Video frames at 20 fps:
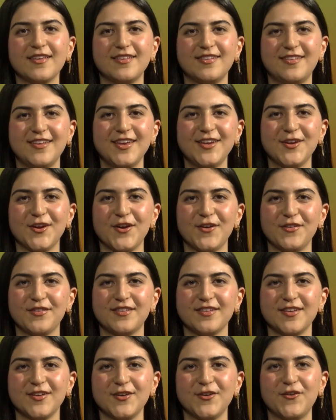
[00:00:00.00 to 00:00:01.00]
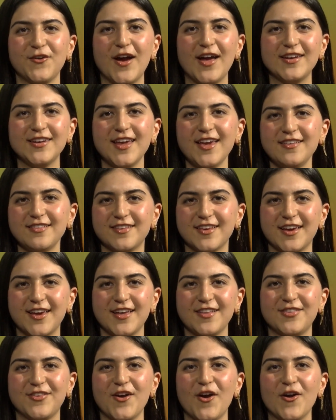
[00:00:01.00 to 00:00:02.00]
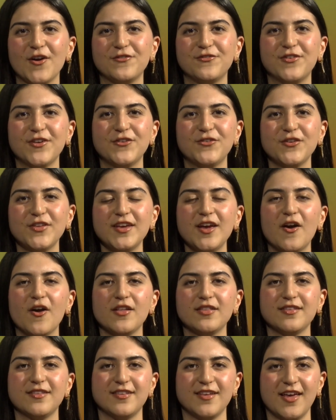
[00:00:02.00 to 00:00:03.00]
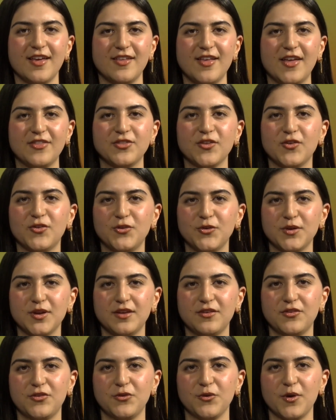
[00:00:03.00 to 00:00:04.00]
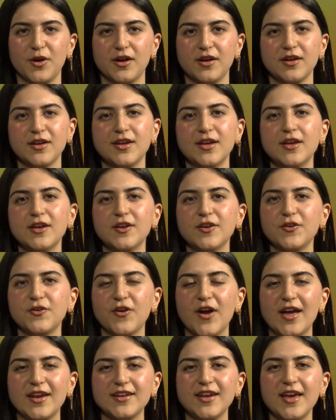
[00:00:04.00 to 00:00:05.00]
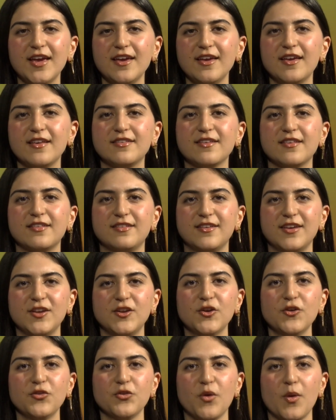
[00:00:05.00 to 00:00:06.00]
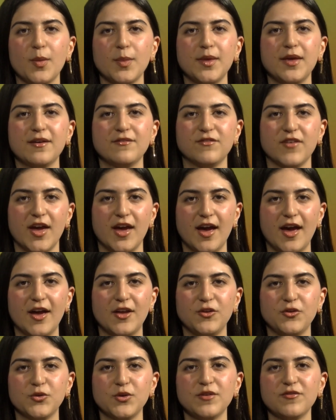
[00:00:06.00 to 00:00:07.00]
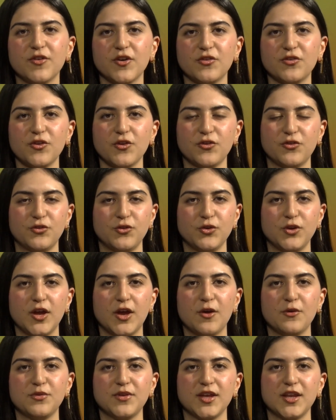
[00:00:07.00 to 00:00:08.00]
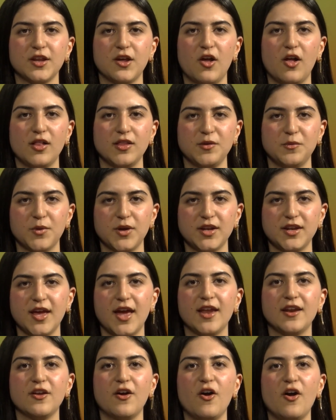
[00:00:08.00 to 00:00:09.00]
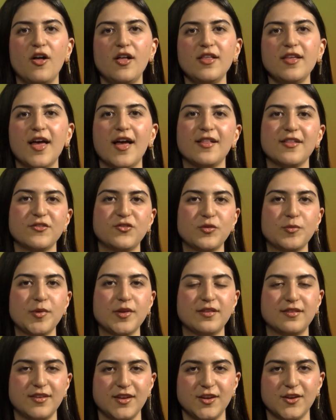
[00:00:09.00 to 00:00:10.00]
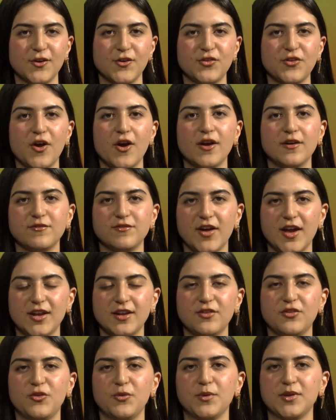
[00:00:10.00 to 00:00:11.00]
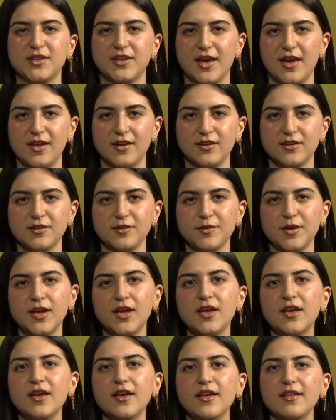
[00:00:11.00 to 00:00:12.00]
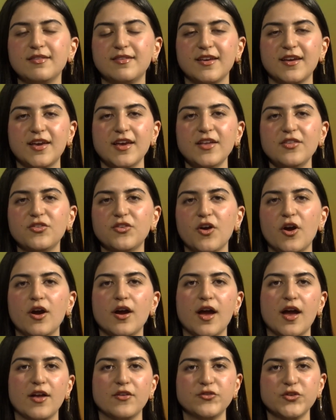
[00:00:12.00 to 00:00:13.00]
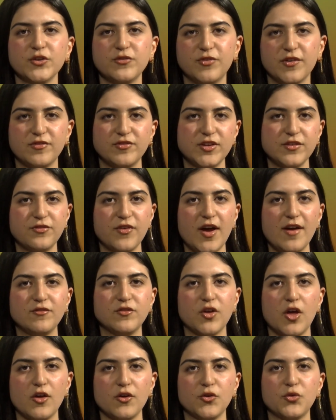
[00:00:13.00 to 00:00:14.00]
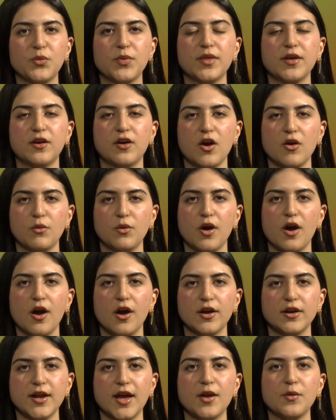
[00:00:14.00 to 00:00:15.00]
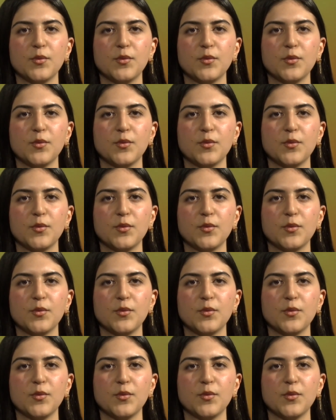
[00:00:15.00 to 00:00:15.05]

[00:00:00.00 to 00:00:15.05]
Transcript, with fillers: Seniors, grad night tickets are officially on sale at the student store. Grad night is a seniors-only event at Universal Studios in Hollywood, and all eligible seniors are invited to attend. Tickets are $155 with a Go card and